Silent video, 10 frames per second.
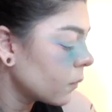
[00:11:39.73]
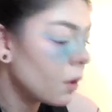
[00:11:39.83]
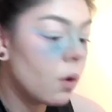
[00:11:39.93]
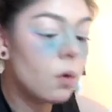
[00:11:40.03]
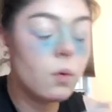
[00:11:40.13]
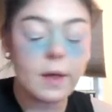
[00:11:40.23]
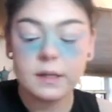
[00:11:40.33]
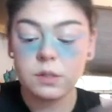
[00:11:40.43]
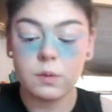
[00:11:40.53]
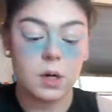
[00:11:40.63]
Oh,
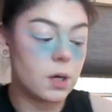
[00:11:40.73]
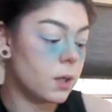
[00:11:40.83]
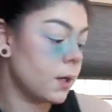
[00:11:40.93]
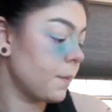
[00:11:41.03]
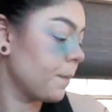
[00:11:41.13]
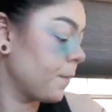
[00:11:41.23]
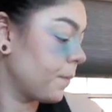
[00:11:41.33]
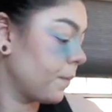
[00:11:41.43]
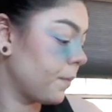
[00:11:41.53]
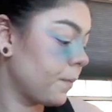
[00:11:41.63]
that's the wrong color.
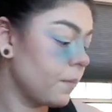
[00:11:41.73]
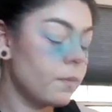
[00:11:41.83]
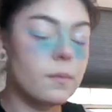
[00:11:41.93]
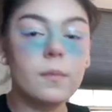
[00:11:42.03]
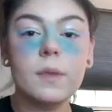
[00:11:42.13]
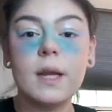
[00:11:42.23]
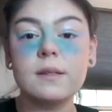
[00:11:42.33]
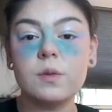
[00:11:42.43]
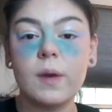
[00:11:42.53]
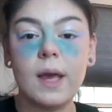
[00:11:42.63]

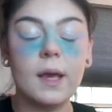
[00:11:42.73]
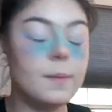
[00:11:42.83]
That's okay.